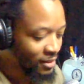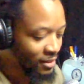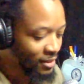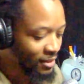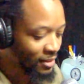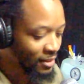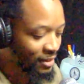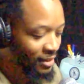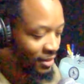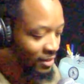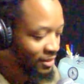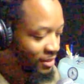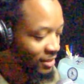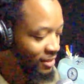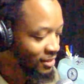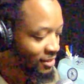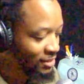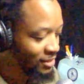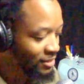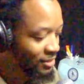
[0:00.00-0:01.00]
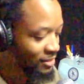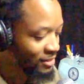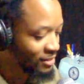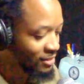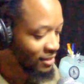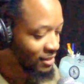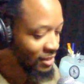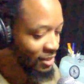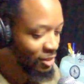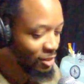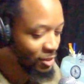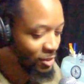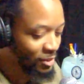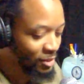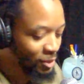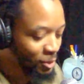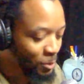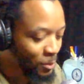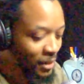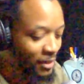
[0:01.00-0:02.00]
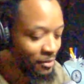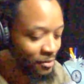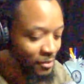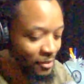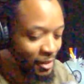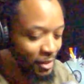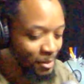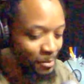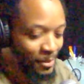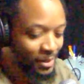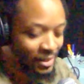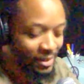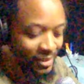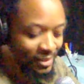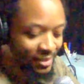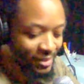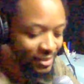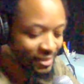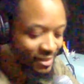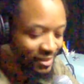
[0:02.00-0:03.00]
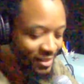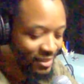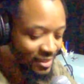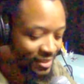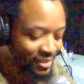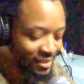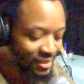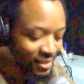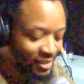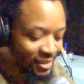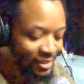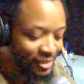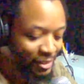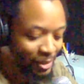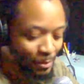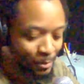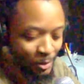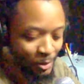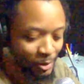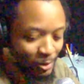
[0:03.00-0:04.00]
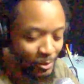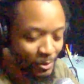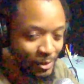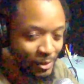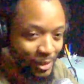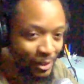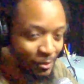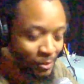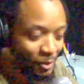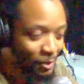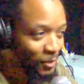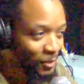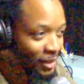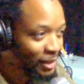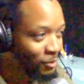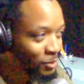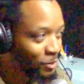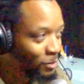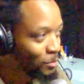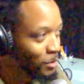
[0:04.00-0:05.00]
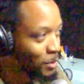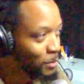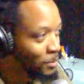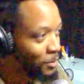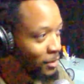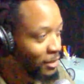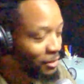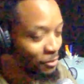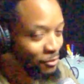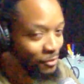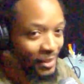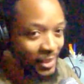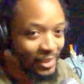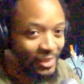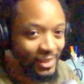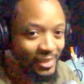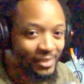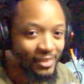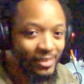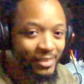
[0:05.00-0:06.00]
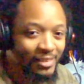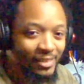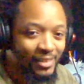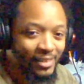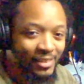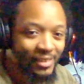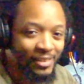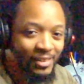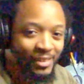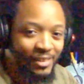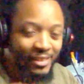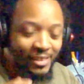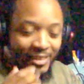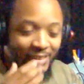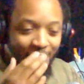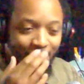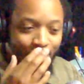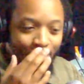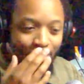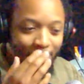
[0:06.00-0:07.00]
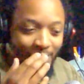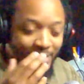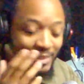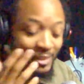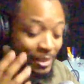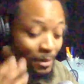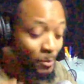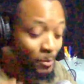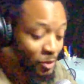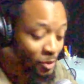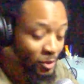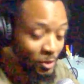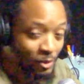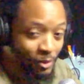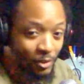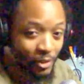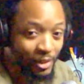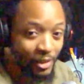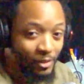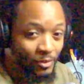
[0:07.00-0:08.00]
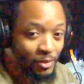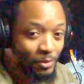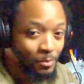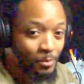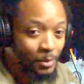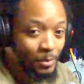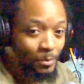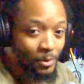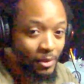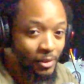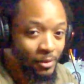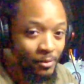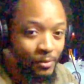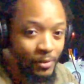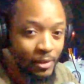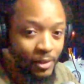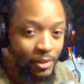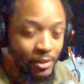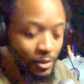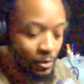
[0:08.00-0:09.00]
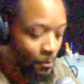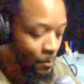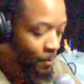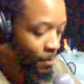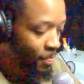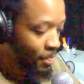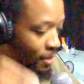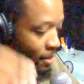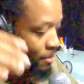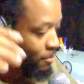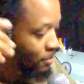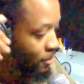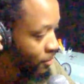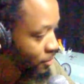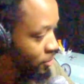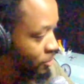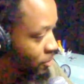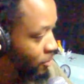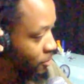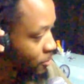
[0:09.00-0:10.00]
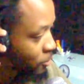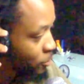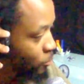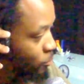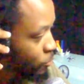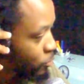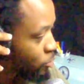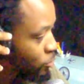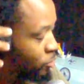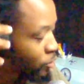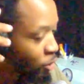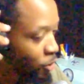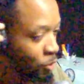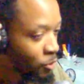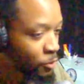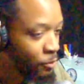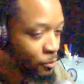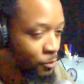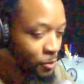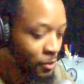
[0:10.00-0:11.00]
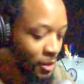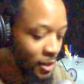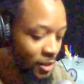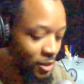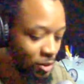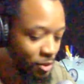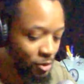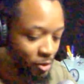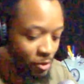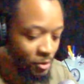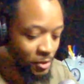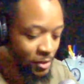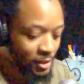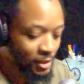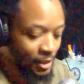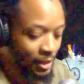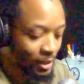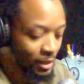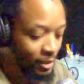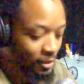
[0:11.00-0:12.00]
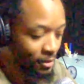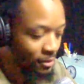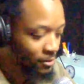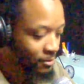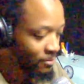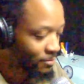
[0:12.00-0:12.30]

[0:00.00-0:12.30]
and I think it's quite fitting because today's episode is definitely gonna have some people in their feelings. Today's episode is gonna have some people in their feelings. But you know the phrase, you know the saying.